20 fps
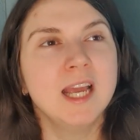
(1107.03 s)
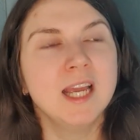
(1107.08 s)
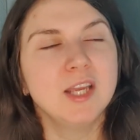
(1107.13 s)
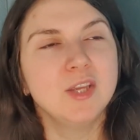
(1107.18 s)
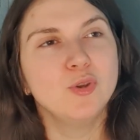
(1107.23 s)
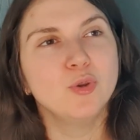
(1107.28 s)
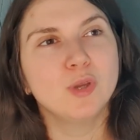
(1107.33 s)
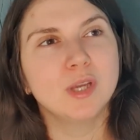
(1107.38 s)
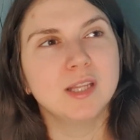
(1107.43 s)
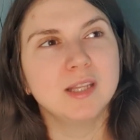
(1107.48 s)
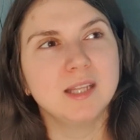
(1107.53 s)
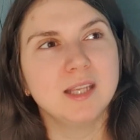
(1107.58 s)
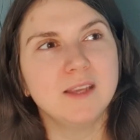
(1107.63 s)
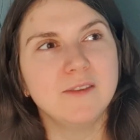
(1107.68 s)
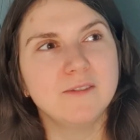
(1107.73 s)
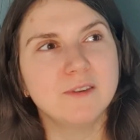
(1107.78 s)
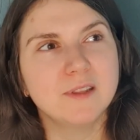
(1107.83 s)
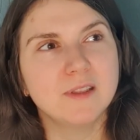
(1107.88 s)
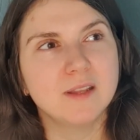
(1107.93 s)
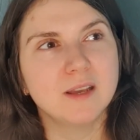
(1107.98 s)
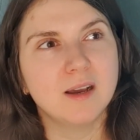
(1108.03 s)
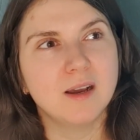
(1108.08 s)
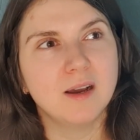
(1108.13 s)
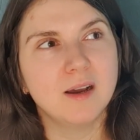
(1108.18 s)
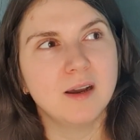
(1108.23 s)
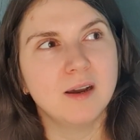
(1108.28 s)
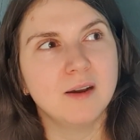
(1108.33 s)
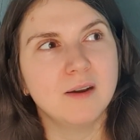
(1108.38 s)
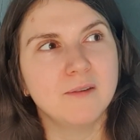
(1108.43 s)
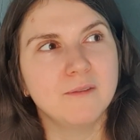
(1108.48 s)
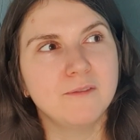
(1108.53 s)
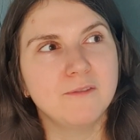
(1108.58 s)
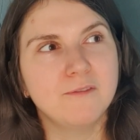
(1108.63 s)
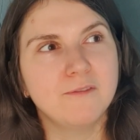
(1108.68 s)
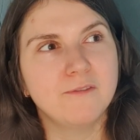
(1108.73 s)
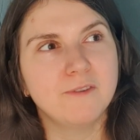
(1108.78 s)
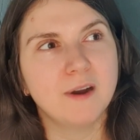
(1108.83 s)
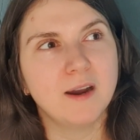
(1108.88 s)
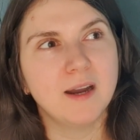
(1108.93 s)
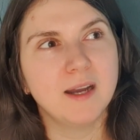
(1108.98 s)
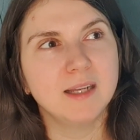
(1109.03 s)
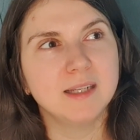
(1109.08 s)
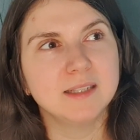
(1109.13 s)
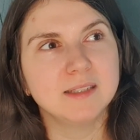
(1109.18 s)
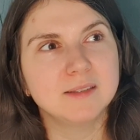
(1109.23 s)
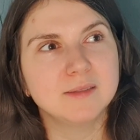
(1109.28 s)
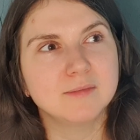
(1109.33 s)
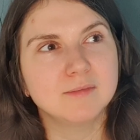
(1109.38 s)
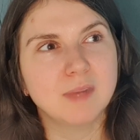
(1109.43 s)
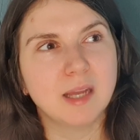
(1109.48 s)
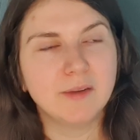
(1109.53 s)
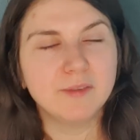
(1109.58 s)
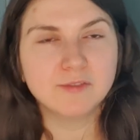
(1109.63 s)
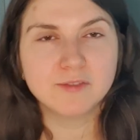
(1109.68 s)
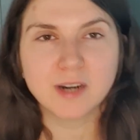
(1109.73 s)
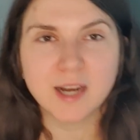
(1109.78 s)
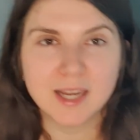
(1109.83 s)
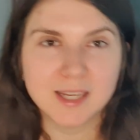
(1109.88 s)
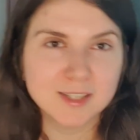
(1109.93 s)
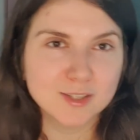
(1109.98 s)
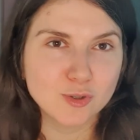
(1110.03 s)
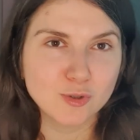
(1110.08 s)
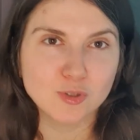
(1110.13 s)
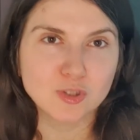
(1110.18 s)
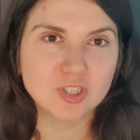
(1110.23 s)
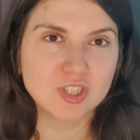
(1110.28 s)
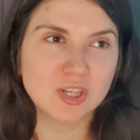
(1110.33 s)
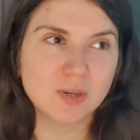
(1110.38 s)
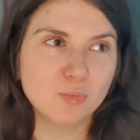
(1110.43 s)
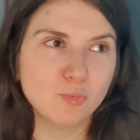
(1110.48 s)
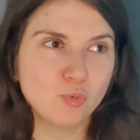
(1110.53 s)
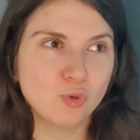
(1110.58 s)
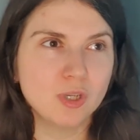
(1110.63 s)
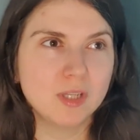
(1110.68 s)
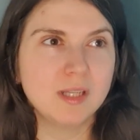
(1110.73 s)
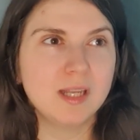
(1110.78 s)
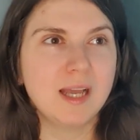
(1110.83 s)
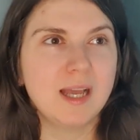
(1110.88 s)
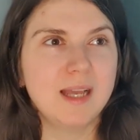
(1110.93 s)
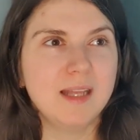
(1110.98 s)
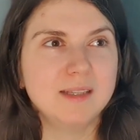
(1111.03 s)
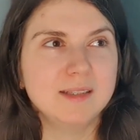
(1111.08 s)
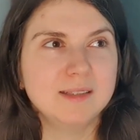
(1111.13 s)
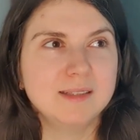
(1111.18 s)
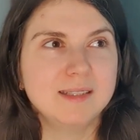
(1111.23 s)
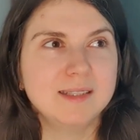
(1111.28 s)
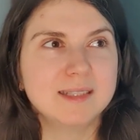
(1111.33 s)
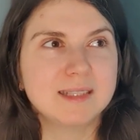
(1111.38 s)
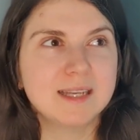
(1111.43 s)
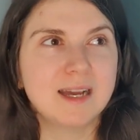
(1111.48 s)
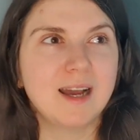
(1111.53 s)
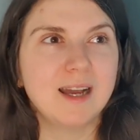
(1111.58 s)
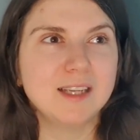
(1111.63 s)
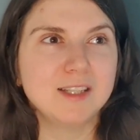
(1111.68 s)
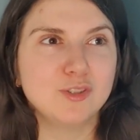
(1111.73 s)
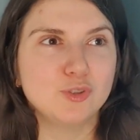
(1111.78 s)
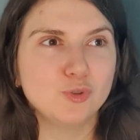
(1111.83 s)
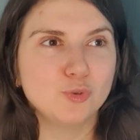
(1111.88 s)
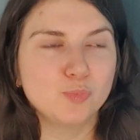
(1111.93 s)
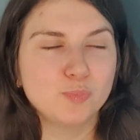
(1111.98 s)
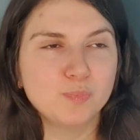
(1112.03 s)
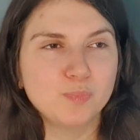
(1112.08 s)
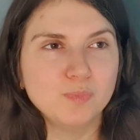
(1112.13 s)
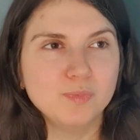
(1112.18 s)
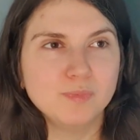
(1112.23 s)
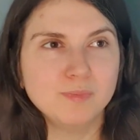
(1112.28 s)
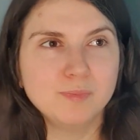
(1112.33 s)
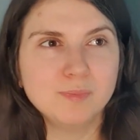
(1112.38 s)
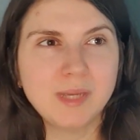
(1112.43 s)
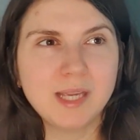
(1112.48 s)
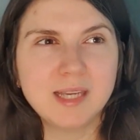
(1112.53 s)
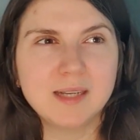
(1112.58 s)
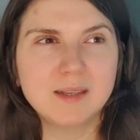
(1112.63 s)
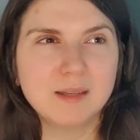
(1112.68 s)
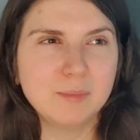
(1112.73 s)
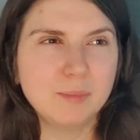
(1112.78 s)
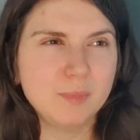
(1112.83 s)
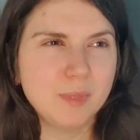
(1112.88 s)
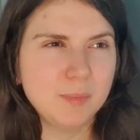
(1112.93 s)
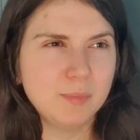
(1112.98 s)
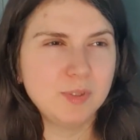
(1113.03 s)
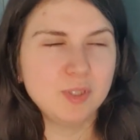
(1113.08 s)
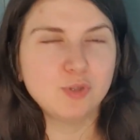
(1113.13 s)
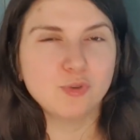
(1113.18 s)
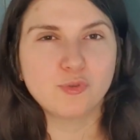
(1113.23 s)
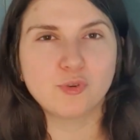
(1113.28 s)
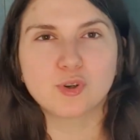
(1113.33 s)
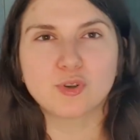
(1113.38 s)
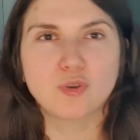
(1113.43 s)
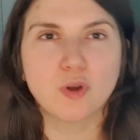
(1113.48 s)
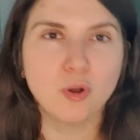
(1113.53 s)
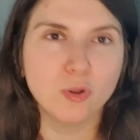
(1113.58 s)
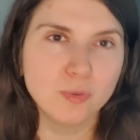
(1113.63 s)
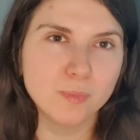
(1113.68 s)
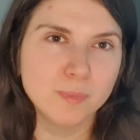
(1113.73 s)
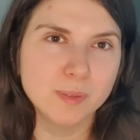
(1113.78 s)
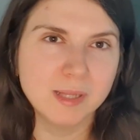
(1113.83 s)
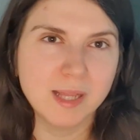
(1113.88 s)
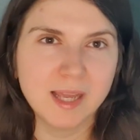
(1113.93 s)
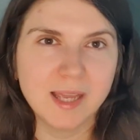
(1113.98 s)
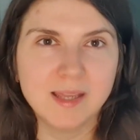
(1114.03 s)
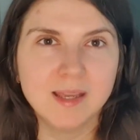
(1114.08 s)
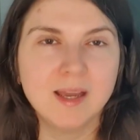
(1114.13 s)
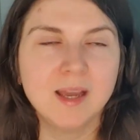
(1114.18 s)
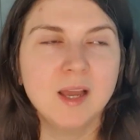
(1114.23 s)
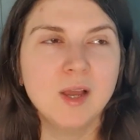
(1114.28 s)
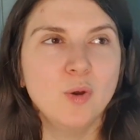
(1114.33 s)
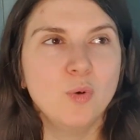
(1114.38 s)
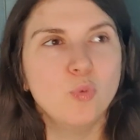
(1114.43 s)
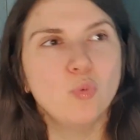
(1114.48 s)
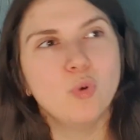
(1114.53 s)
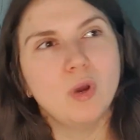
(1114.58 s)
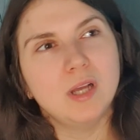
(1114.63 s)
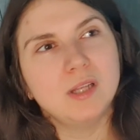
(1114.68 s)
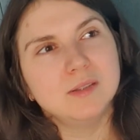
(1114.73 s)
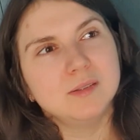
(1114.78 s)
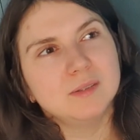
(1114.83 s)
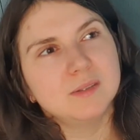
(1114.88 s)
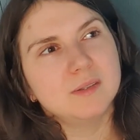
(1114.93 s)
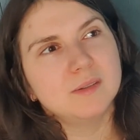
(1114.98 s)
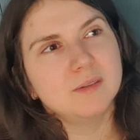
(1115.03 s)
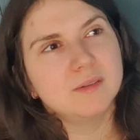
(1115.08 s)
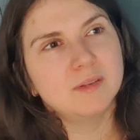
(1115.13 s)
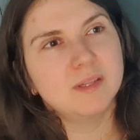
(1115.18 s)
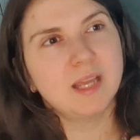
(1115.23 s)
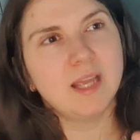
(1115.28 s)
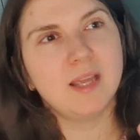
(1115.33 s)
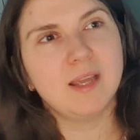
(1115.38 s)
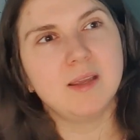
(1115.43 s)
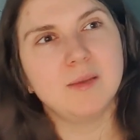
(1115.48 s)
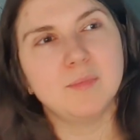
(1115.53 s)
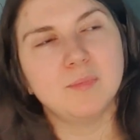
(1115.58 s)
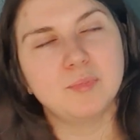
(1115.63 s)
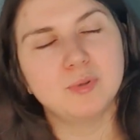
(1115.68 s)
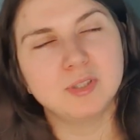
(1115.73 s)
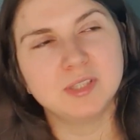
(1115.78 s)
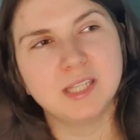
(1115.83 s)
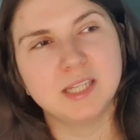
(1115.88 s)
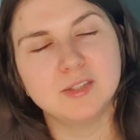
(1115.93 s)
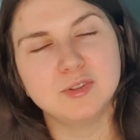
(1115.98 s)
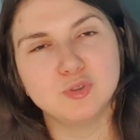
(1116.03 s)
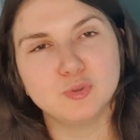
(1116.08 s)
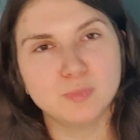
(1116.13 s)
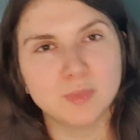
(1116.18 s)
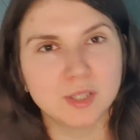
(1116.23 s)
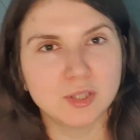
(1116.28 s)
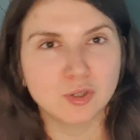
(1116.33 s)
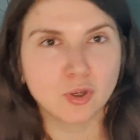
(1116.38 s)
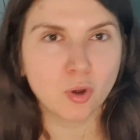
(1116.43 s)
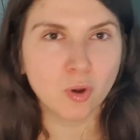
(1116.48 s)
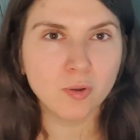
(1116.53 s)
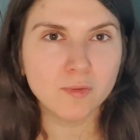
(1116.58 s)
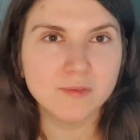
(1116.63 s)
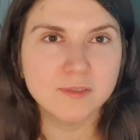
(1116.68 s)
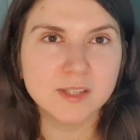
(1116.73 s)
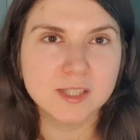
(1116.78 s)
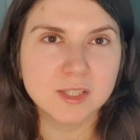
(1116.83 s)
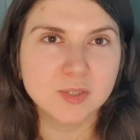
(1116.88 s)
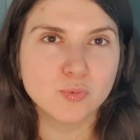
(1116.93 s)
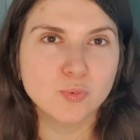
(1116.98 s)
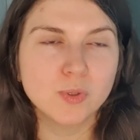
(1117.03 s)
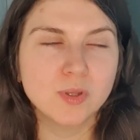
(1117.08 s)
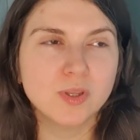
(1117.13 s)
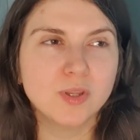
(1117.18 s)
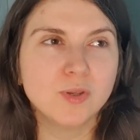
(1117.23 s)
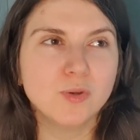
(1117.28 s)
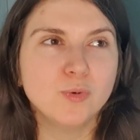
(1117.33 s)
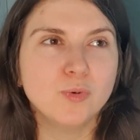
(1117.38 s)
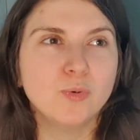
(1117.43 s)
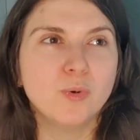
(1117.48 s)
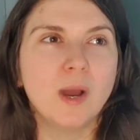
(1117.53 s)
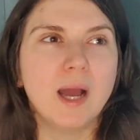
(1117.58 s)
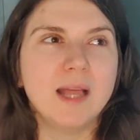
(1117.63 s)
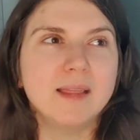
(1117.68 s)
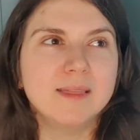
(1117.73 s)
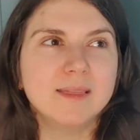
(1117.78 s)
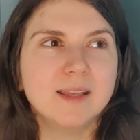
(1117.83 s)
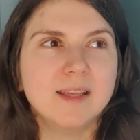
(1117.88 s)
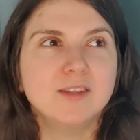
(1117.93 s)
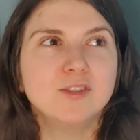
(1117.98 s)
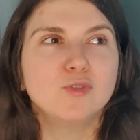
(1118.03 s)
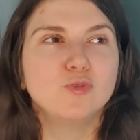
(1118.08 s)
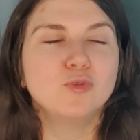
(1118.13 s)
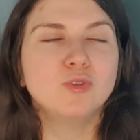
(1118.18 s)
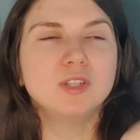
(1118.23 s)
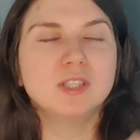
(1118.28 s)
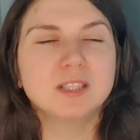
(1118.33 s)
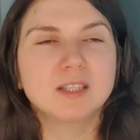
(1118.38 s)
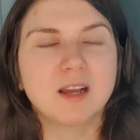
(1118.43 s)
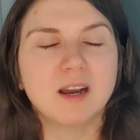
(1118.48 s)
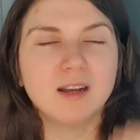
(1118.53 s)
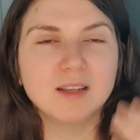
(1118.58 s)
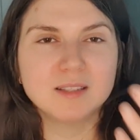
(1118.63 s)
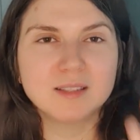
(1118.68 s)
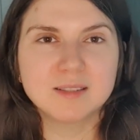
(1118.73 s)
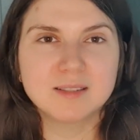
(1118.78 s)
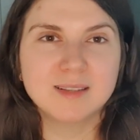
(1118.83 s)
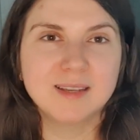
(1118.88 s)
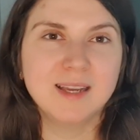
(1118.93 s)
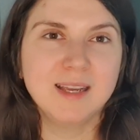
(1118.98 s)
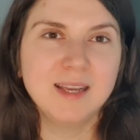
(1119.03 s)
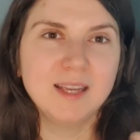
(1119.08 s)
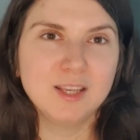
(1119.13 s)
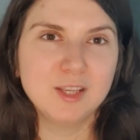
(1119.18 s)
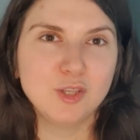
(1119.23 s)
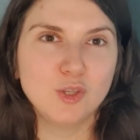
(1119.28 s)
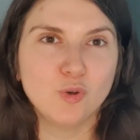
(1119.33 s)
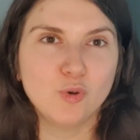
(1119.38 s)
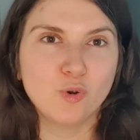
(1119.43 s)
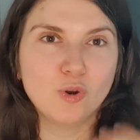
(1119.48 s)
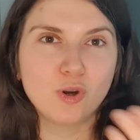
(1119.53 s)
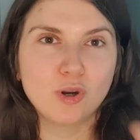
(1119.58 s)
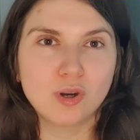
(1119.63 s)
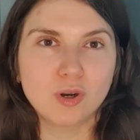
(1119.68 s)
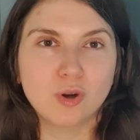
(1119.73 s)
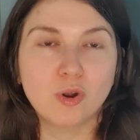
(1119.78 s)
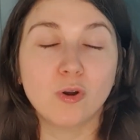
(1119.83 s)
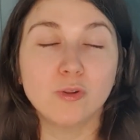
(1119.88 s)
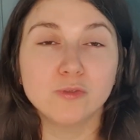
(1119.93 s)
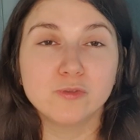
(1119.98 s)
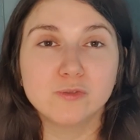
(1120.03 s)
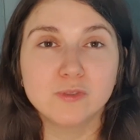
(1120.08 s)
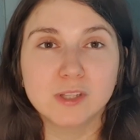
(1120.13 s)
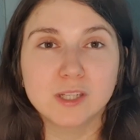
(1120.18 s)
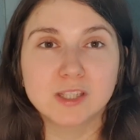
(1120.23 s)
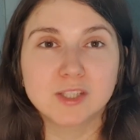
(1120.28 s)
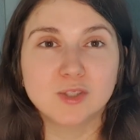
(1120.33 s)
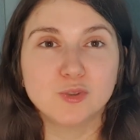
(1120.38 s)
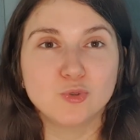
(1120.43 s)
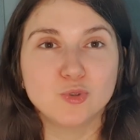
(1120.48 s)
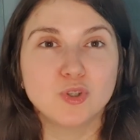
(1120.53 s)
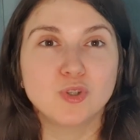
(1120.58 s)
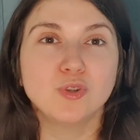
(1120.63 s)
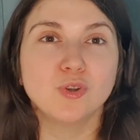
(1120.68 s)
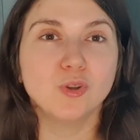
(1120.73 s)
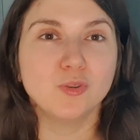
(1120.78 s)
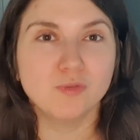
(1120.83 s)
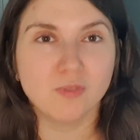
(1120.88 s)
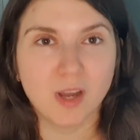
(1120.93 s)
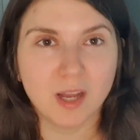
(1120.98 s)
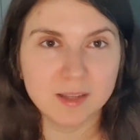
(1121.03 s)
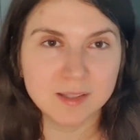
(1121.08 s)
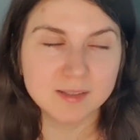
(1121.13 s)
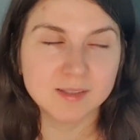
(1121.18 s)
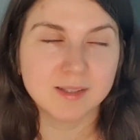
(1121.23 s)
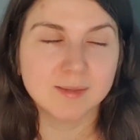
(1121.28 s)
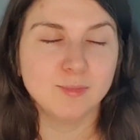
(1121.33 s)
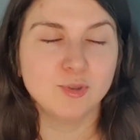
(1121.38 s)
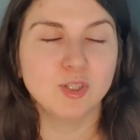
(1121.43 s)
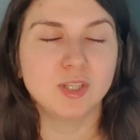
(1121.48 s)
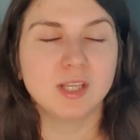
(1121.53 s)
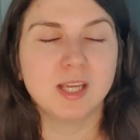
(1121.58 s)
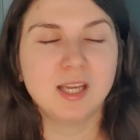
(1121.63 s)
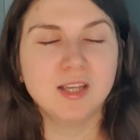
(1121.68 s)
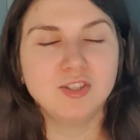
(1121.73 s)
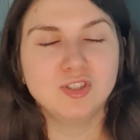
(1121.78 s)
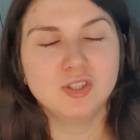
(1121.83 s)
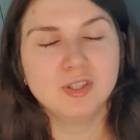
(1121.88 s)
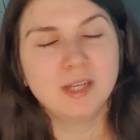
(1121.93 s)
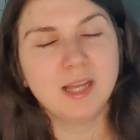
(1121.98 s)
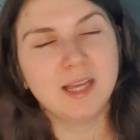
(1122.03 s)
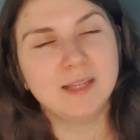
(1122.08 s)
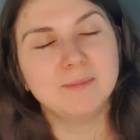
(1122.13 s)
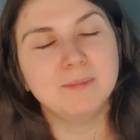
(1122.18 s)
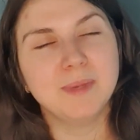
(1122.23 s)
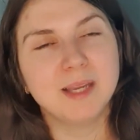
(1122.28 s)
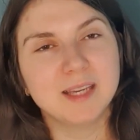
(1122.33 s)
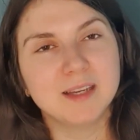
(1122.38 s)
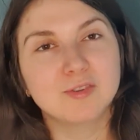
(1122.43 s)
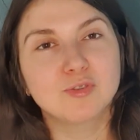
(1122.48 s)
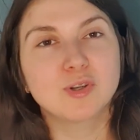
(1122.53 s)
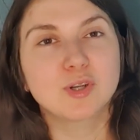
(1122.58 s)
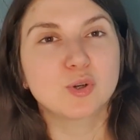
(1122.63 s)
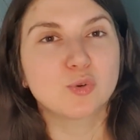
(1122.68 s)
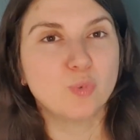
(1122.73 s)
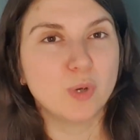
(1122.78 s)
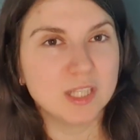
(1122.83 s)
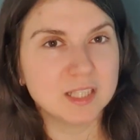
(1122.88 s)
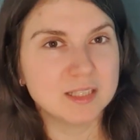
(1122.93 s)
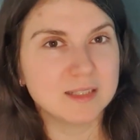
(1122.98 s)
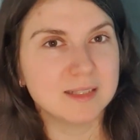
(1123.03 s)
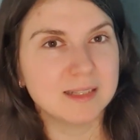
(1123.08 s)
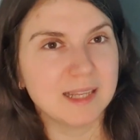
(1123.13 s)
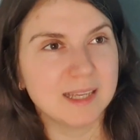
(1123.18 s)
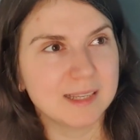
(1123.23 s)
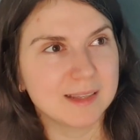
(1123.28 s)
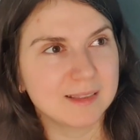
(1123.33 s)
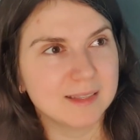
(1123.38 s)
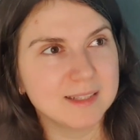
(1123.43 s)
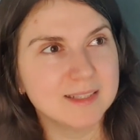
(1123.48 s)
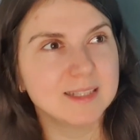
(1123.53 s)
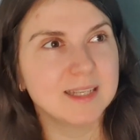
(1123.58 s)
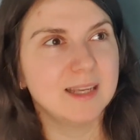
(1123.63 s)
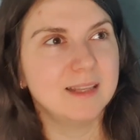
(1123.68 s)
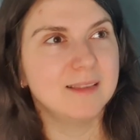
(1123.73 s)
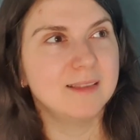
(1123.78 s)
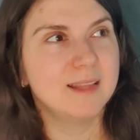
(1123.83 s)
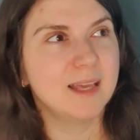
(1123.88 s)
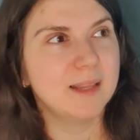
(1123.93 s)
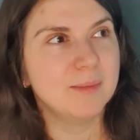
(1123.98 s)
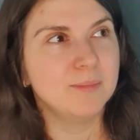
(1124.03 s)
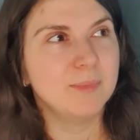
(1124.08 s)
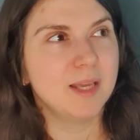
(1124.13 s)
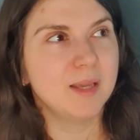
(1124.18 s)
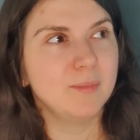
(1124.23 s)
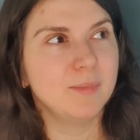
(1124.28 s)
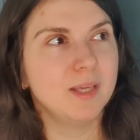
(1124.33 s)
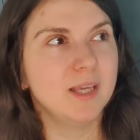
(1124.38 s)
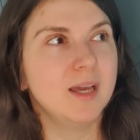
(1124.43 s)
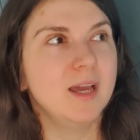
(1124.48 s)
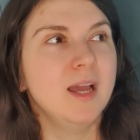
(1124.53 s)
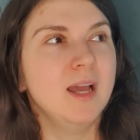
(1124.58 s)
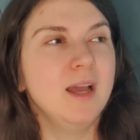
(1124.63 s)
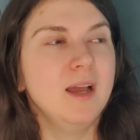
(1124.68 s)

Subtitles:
You can even find a friend or someone and decide to make a bit of a role play when they pretend to be in conflict with you, and then you discuss your conflict using nonviolent communication and make requests like this, and then maybe